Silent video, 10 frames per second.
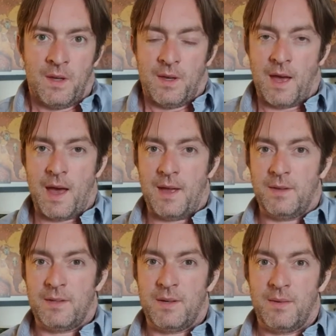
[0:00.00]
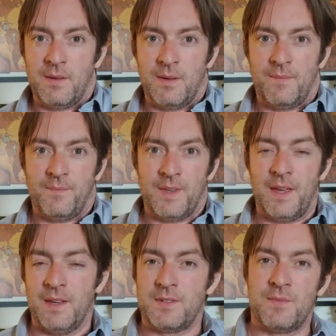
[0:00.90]
And
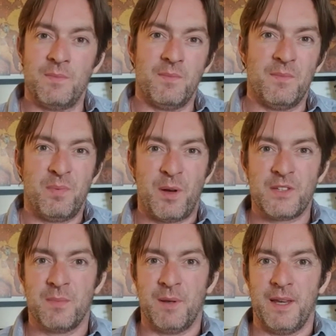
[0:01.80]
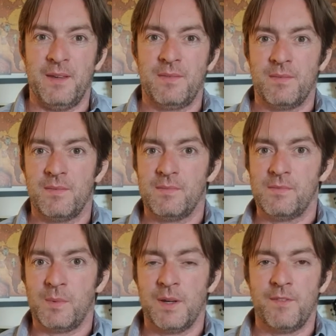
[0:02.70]
it's possibly
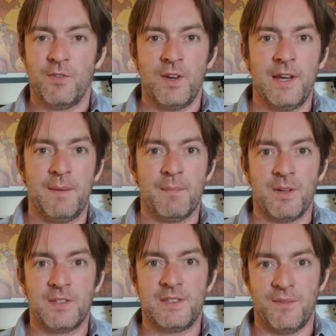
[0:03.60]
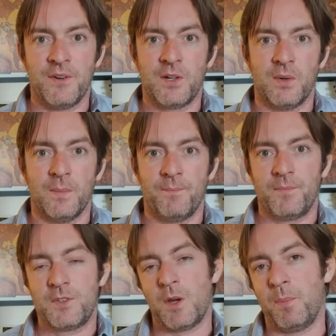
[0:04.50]
one of the really most difficult
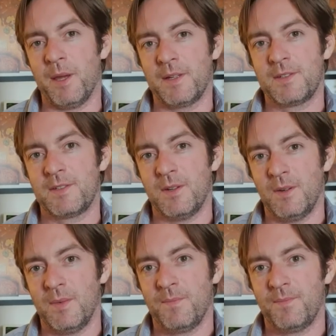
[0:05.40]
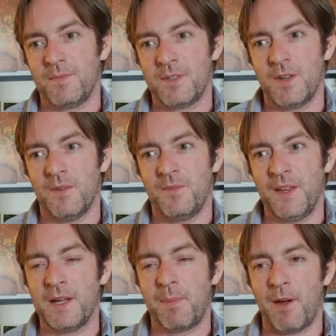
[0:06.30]
topics to
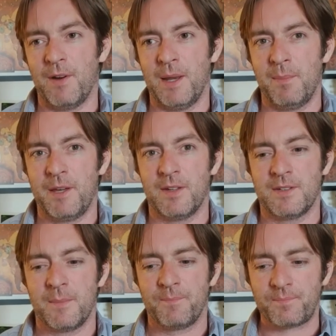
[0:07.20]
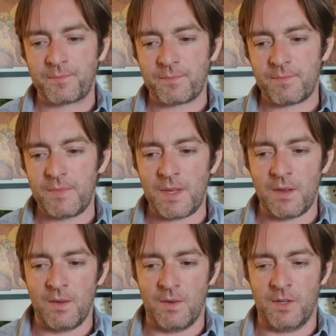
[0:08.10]
think about, really, because
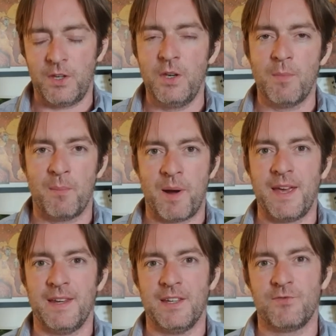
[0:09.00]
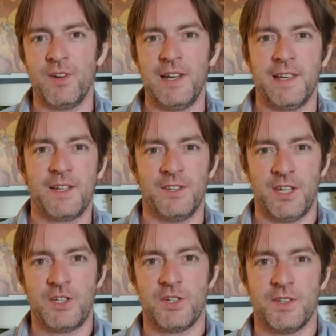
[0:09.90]
the human brain is really
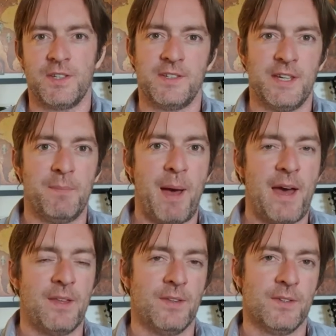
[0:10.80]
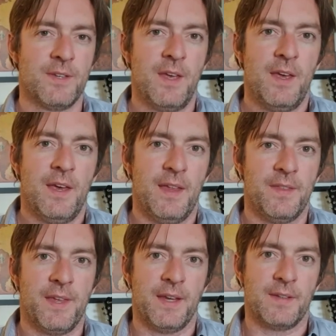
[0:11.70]
conditioned to see patterns
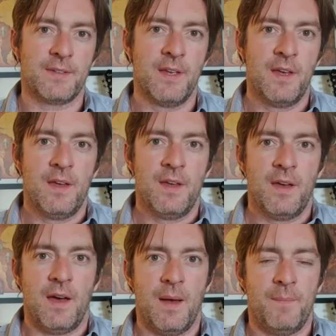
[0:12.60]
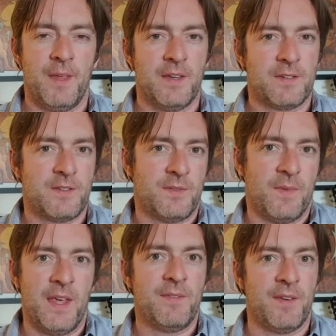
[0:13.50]
in things. It's
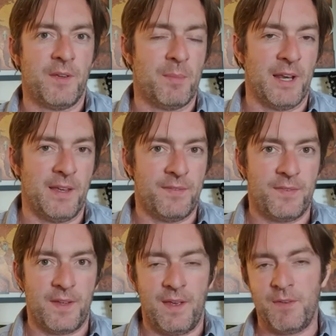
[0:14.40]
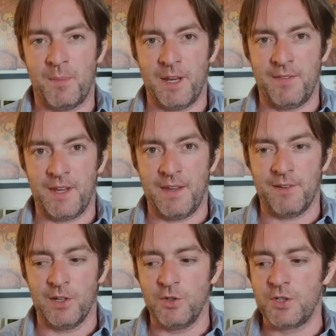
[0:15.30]
even if you believe in
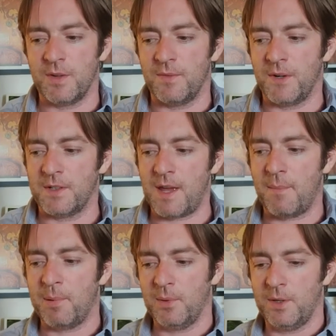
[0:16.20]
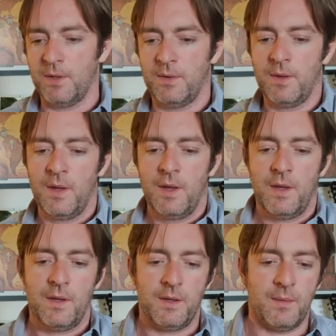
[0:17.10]
evolution, for example, you
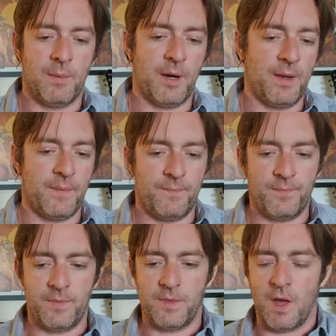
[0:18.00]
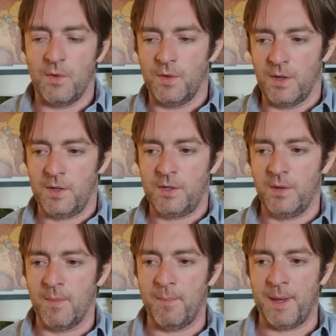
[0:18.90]
might know that
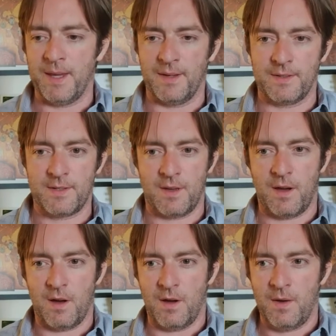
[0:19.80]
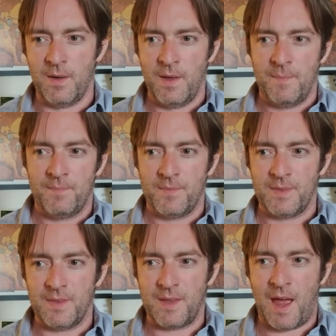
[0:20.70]
human beings have
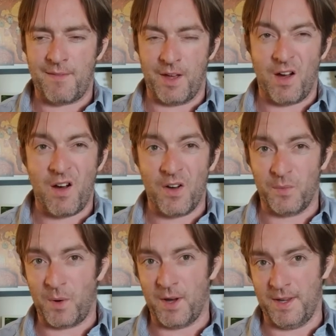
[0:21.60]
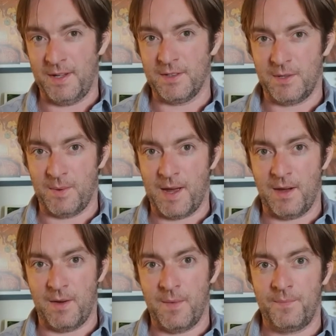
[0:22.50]
it hardwired into our